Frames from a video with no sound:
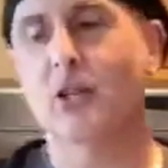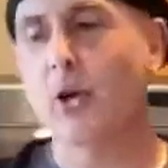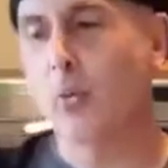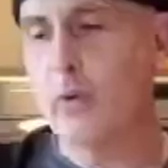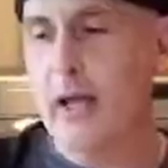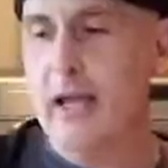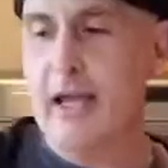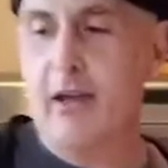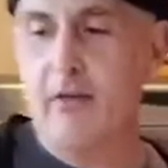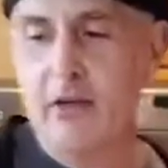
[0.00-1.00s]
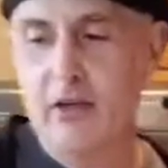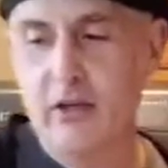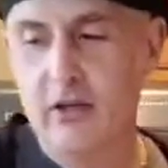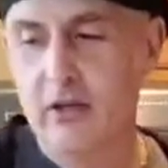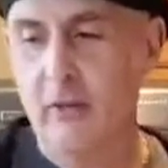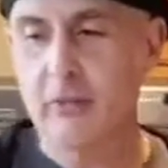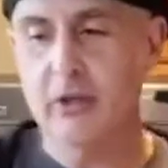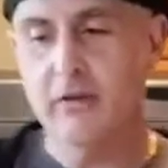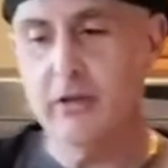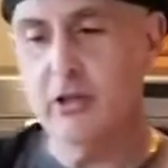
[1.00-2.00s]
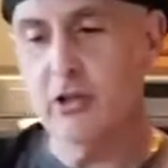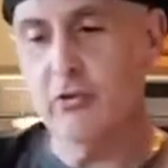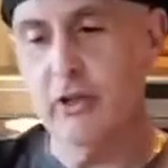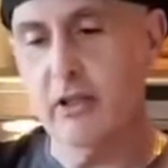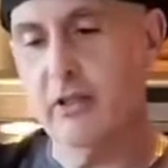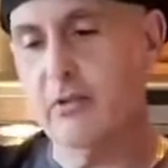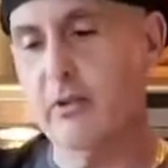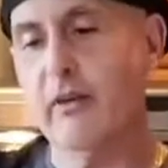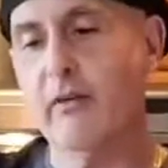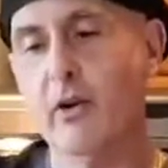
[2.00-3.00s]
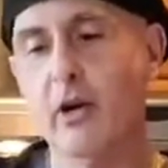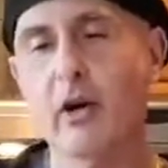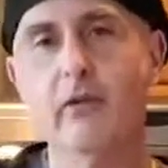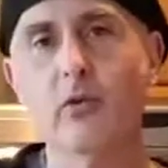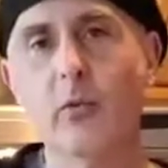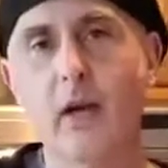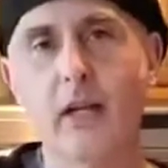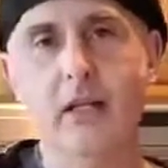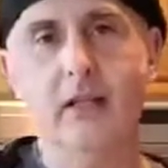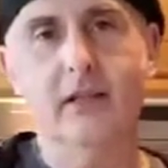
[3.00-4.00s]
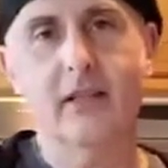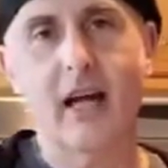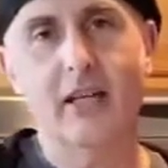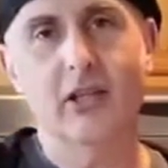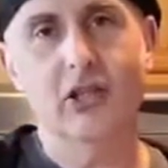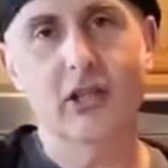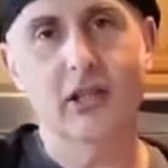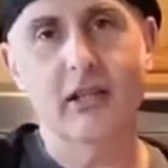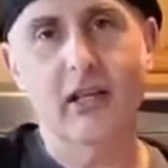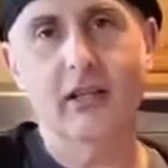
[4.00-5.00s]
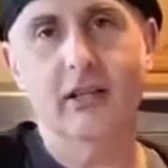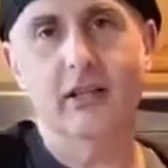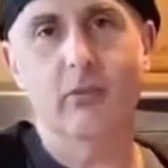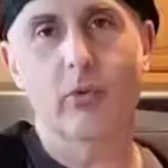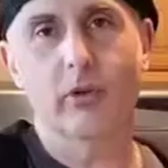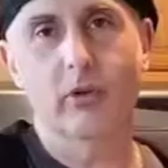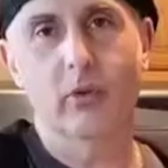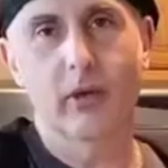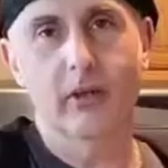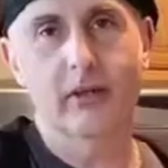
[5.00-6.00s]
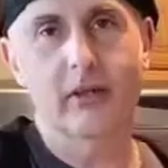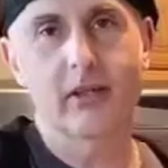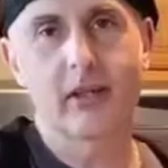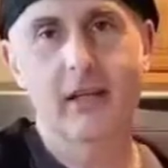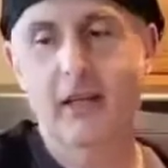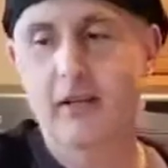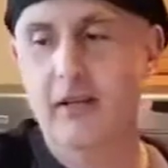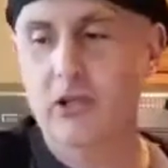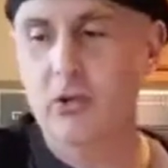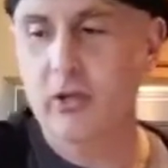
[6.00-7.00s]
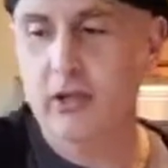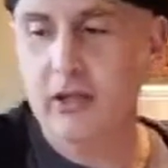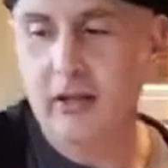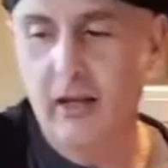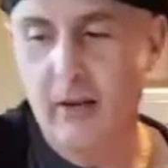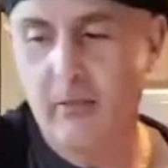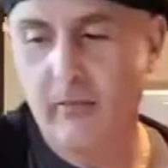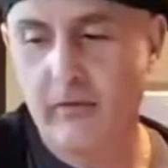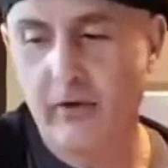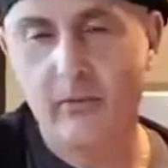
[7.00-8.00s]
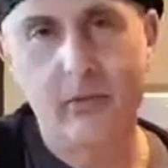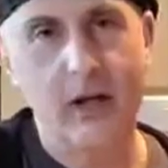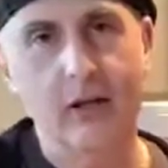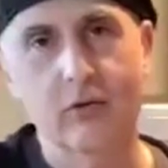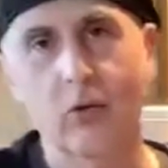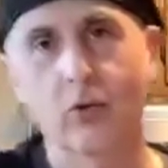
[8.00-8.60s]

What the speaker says: So what I have here, I'm going to give you the ingredients. We have oven-ready lasagna sheets. I like these Barilla ones that you could get them from any